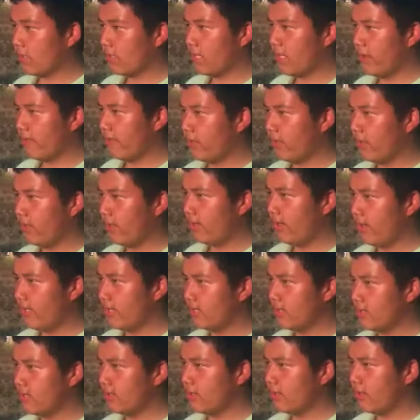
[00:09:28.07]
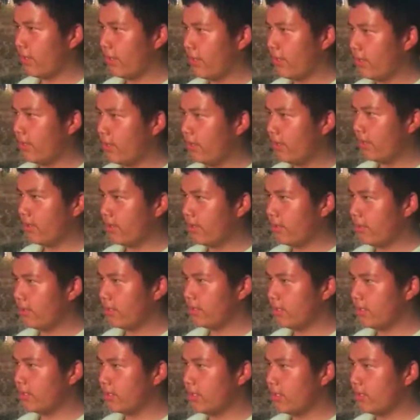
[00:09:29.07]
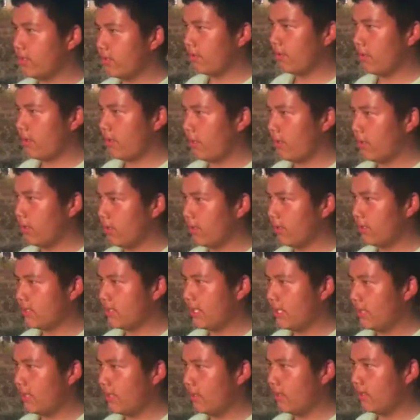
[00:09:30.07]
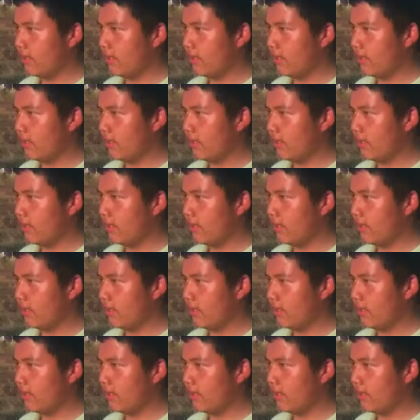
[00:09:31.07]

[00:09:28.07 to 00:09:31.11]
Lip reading: Nevertheless, there are honors due all the dead.